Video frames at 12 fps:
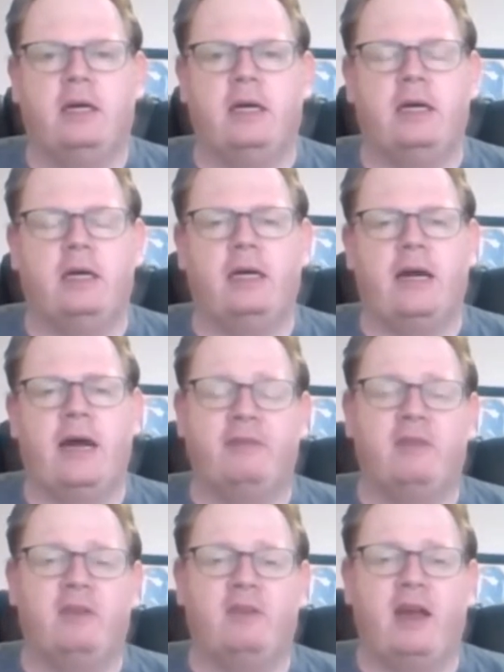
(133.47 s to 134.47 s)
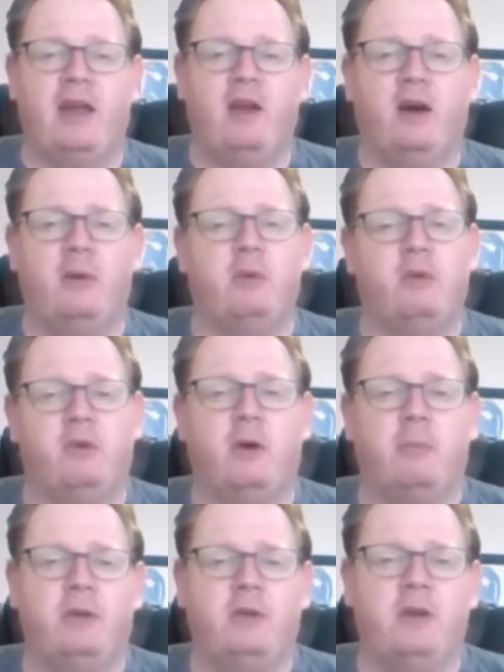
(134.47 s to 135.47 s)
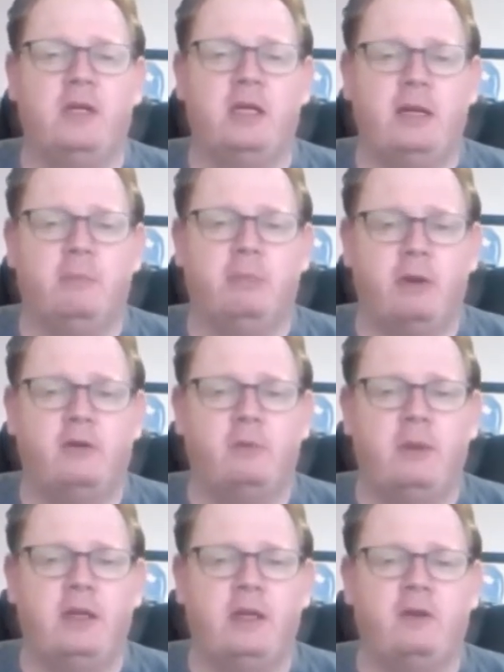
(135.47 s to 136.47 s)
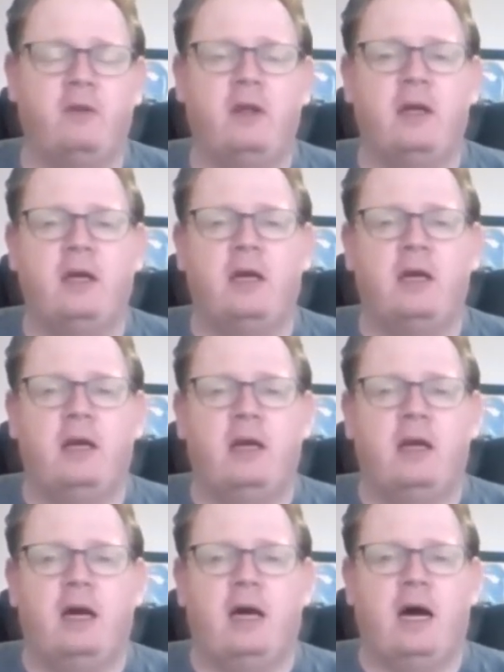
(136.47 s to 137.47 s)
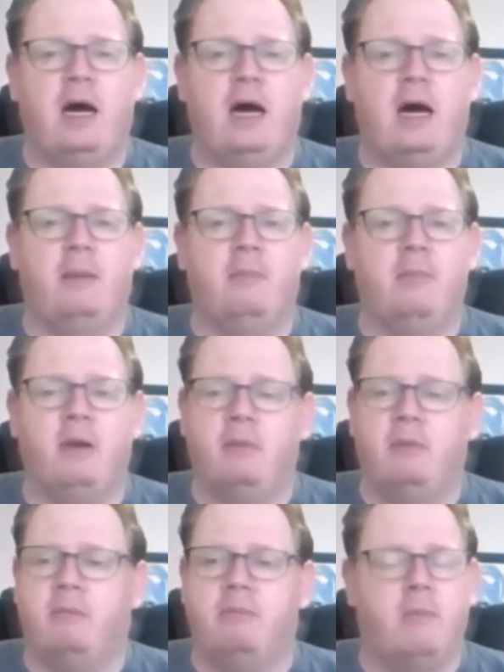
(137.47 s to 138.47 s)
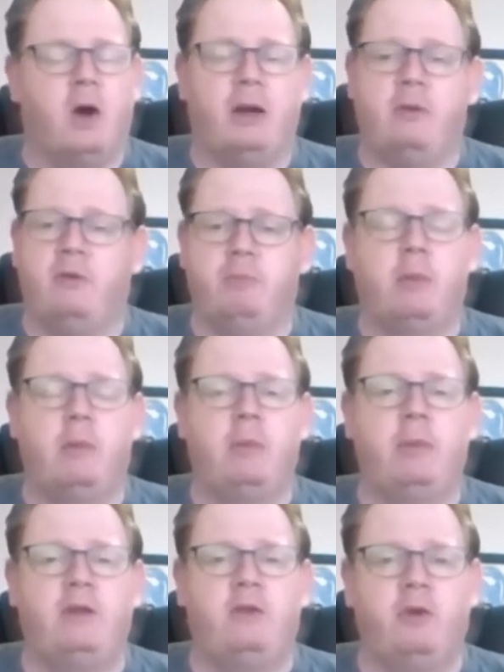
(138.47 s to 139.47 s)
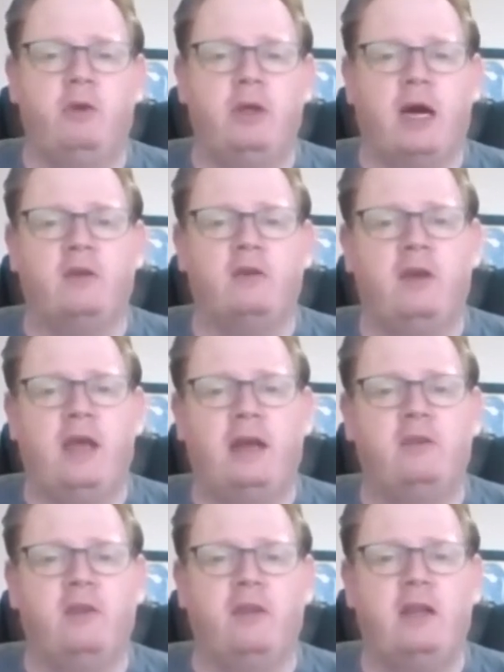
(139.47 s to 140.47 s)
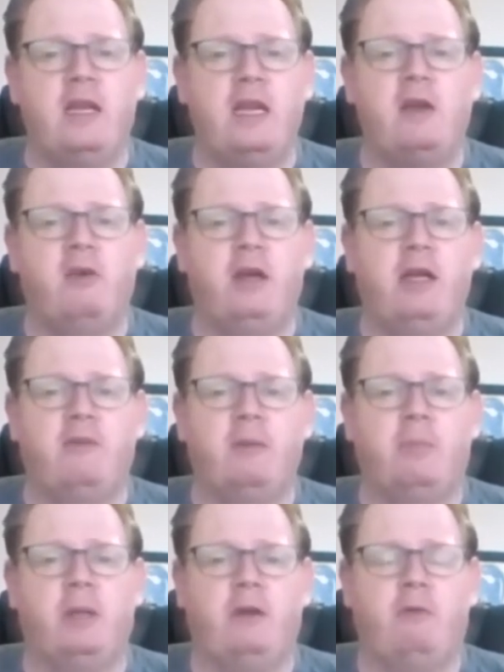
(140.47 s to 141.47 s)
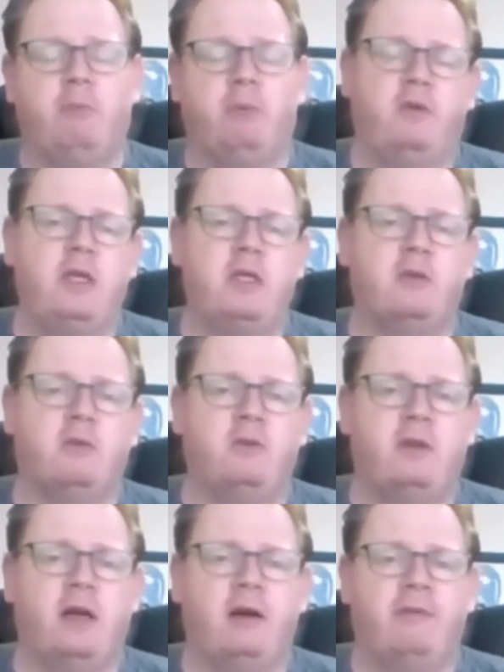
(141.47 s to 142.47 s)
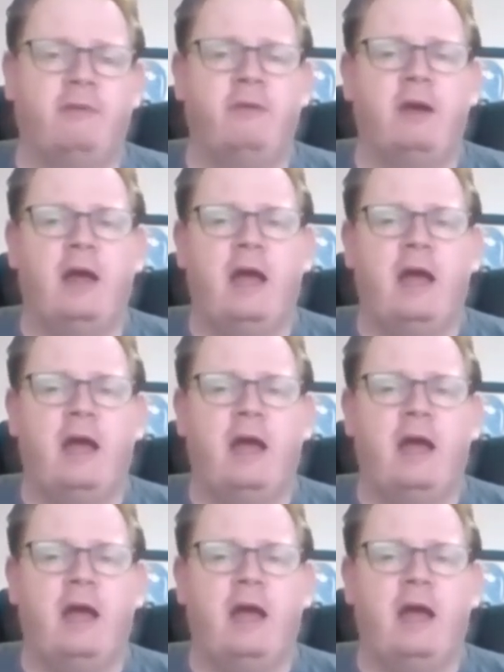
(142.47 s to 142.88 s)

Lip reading: have to say I was not particularly impressed with it. I was probably too young to get into the nitty-gritty of the police procedural stuff.